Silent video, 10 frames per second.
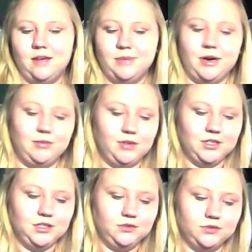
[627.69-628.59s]
But I'm
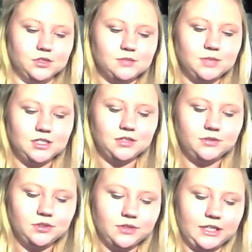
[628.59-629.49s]
going to force myself
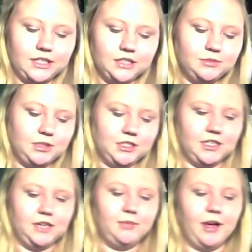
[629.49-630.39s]
to read it because I
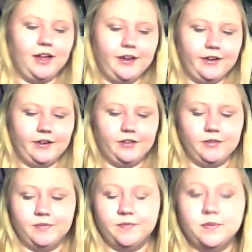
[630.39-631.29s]
did buy it.
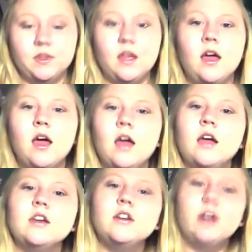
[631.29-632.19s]

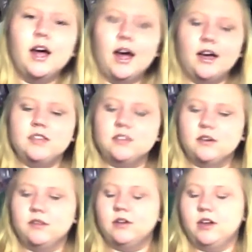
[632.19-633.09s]
You know, I
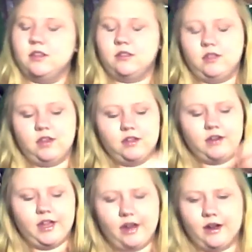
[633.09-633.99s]
saw the, the other
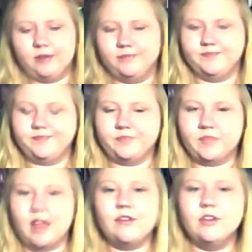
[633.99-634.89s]
day, um,
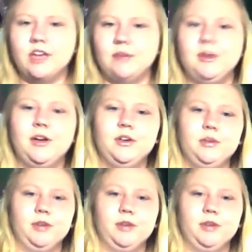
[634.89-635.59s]
every time I go into